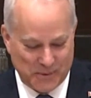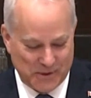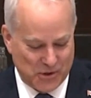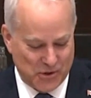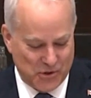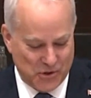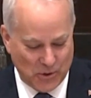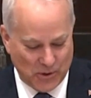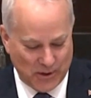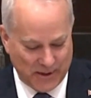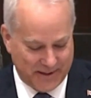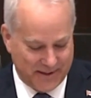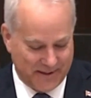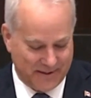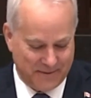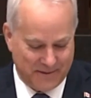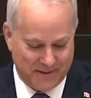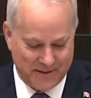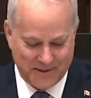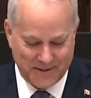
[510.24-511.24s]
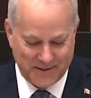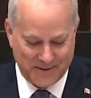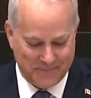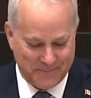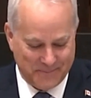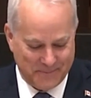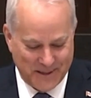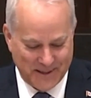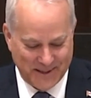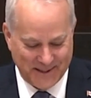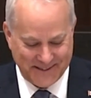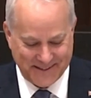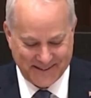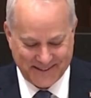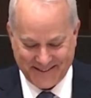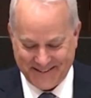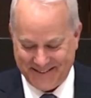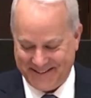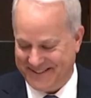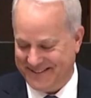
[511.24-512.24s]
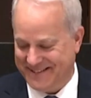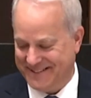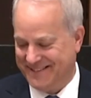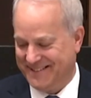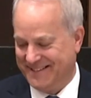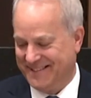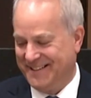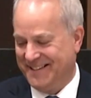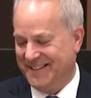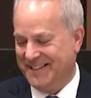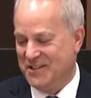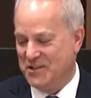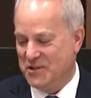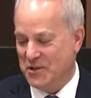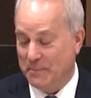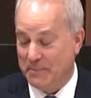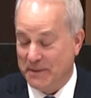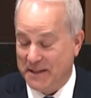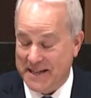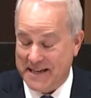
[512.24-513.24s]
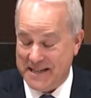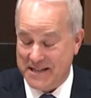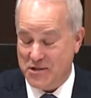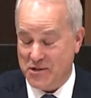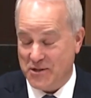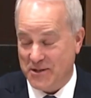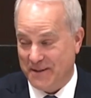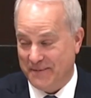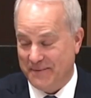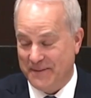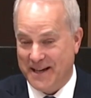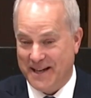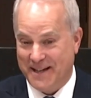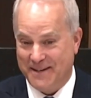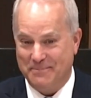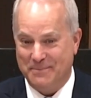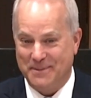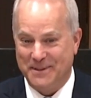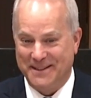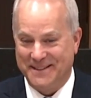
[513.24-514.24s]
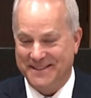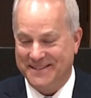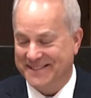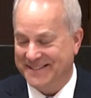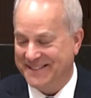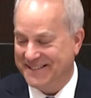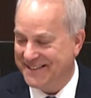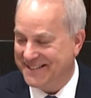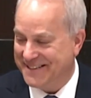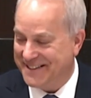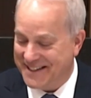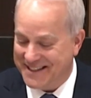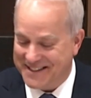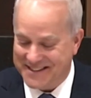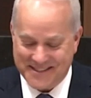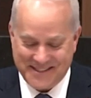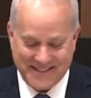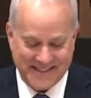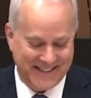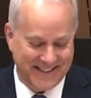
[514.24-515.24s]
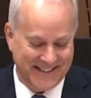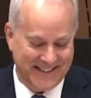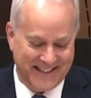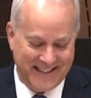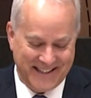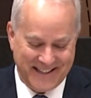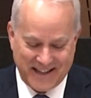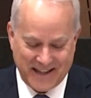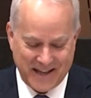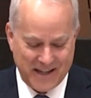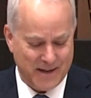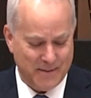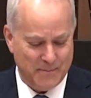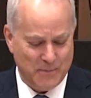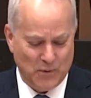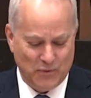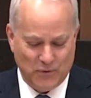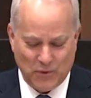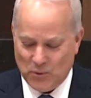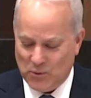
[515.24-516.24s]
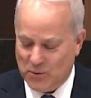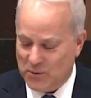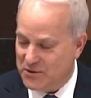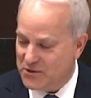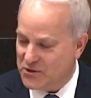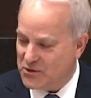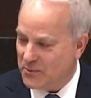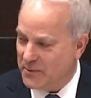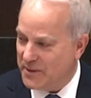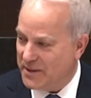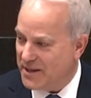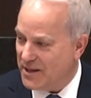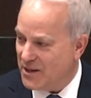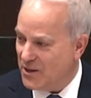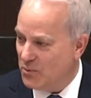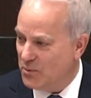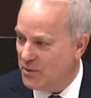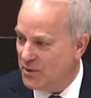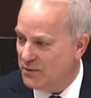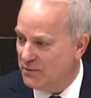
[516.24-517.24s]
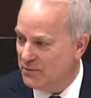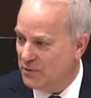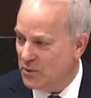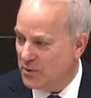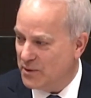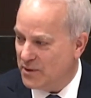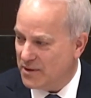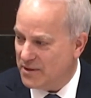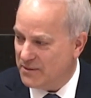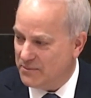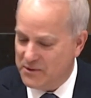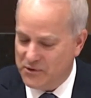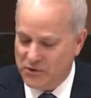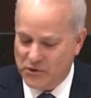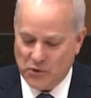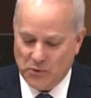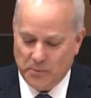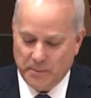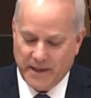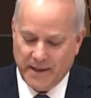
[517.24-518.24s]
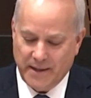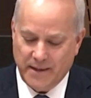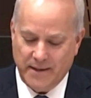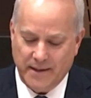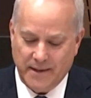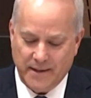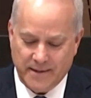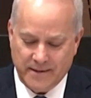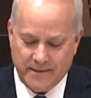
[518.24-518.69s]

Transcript: Mr. Julian, at my interpretation of that, but thanks. I am overruled, so we now will vote on resuming